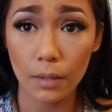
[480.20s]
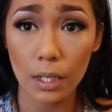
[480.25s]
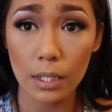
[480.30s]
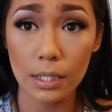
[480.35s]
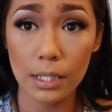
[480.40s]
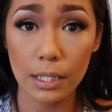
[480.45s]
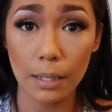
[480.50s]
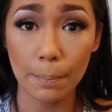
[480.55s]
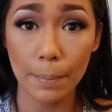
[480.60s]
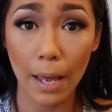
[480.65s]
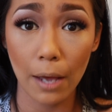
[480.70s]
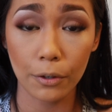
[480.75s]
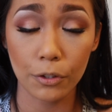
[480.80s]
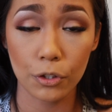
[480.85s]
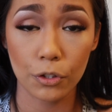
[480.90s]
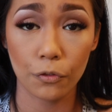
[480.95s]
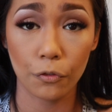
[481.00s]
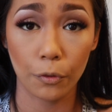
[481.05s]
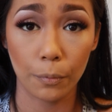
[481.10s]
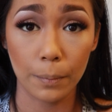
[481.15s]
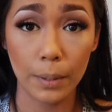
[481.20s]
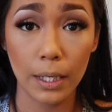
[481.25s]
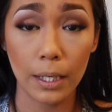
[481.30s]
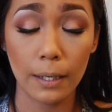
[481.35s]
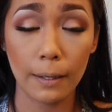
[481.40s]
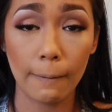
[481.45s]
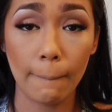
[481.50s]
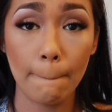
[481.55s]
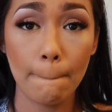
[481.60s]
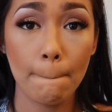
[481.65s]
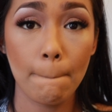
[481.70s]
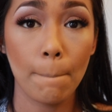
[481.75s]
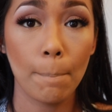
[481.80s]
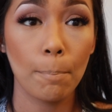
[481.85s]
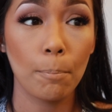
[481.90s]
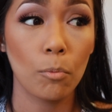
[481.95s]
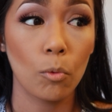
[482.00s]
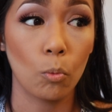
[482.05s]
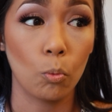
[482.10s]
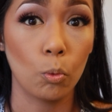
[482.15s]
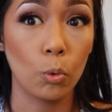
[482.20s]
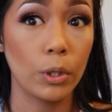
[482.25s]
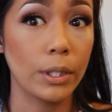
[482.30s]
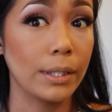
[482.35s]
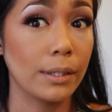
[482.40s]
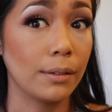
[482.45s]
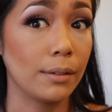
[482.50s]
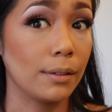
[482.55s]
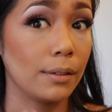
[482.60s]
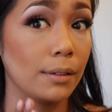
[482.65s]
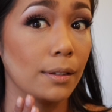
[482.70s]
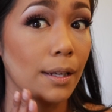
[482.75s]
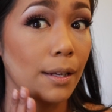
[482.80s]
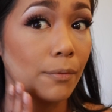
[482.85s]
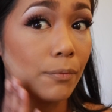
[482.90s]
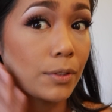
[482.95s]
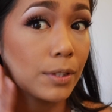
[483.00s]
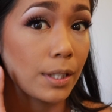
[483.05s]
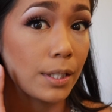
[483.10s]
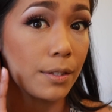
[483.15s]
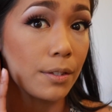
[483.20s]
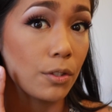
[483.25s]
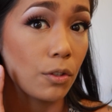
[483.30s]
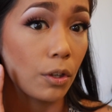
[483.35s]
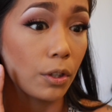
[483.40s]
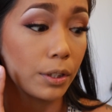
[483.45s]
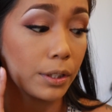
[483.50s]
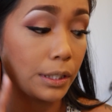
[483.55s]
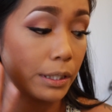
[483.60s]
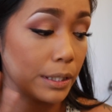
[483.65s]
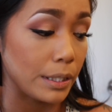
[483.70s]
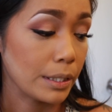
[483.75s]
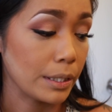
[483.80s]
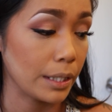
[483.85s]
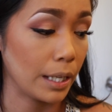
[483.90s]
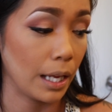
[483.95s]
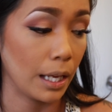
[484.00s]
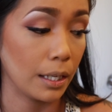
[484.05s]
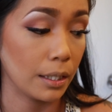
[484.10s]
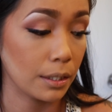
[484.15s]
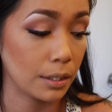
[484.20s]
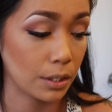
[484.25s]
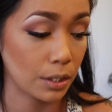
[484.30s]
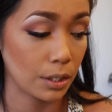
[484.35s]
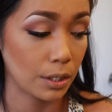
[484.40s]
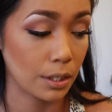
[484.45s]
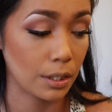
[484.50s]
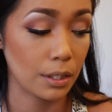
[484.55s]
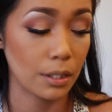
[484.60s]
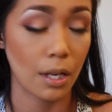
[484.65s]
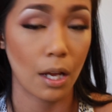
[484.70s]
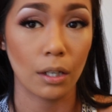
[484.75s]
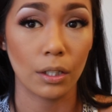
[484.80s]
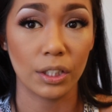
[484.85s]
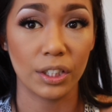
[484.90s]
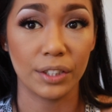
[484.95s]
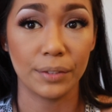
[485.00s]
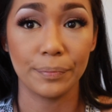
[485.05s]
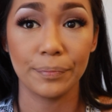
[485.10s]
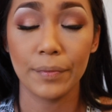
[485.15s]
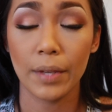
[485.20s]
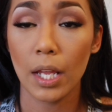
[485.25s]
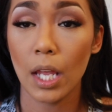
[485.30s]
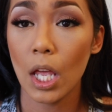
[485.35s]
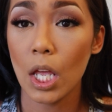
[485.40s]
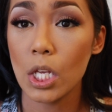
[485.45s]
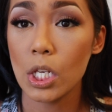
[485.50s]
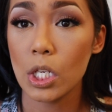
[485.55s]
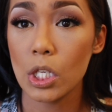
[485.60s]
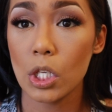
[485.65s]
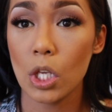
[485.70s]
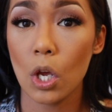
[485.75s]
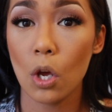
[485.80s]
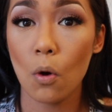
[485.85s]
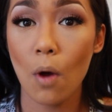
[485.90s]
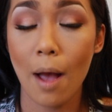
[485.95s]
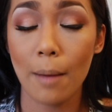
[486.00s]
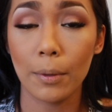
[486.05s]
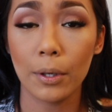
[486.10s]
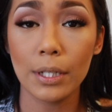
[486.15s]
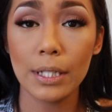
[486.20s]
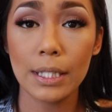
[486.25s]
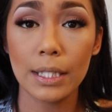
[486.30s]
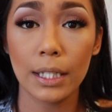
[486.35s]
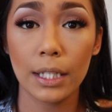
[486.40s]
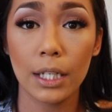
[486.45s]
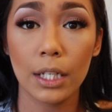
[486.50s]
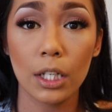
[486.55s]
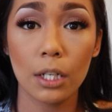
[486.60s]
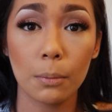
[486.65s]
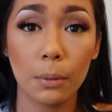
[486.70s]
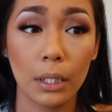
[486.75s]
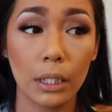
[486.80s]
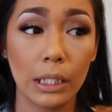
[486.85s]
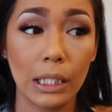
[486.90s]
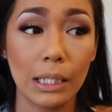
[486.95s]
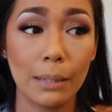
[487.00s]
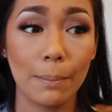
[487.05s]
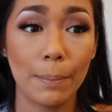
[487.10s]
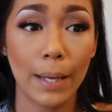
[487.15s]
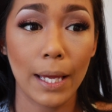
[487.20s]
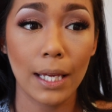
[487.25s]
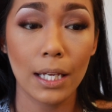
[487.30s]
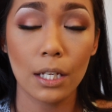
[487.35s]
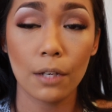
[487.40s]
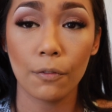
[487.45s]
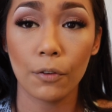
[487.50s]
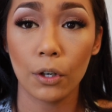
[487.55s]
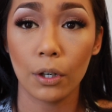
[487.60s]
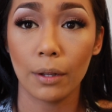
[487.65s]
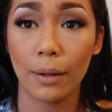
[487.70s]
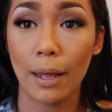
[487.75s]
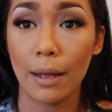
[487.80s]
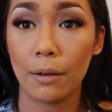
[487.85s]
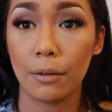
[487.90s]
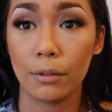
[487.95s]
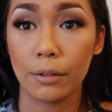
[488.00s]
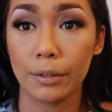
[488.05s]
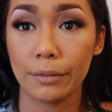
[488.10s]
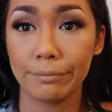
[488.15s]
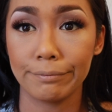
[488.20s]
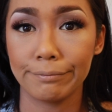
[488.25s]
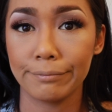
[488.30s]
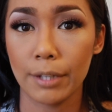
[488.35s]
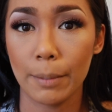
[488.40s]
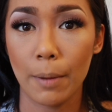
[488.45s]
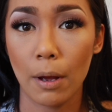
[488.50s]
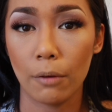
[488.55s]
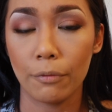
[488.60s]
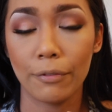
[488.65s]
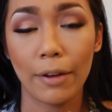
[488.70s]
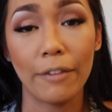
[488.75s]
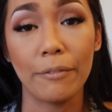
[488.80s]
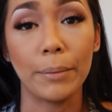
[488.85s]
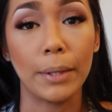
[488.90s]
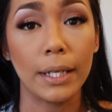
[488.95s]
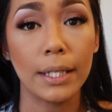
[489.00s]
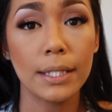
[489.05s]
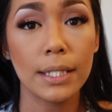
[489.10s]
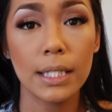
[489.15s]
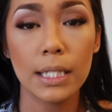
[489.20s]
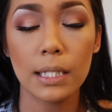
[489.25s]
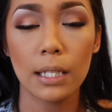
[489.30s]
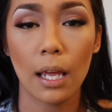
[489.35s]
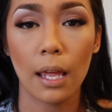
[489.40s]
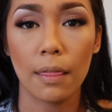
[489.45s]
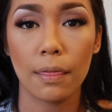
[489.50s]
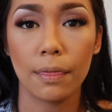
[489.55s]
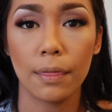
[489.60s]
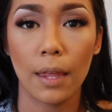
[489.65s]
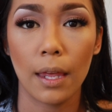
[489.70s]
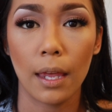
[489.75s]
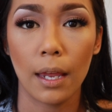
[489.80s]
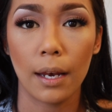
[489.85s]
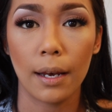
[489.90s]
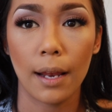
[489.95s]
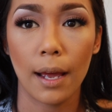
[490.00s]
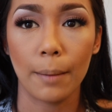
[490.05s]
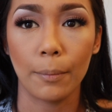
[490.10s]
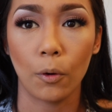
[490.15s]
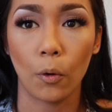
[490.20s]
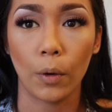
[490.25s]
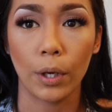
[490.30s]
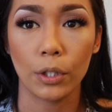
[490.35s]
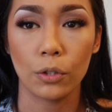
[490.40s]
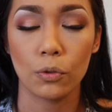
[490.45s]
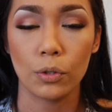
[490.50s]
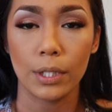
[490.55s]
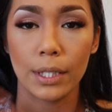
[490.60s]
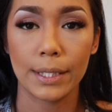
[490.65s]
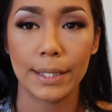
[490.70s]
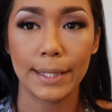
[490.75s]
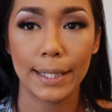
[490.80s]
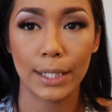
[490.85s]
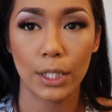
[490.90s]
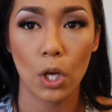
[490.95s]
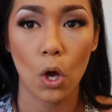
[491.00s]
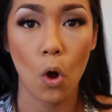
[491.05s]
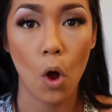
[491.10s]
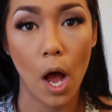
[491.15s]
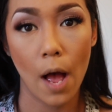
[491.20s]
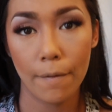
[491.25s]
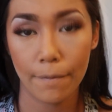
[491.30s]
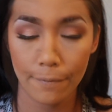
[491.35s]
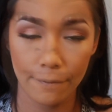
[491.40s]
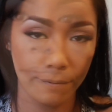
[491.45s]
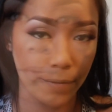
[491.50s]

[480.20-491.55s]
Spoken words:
some powders for me will emphasize the darkness and it's just not good. So I'm going to sit here, I'm going to let it bake for about 5 minutes, and then I'm going to dust it off.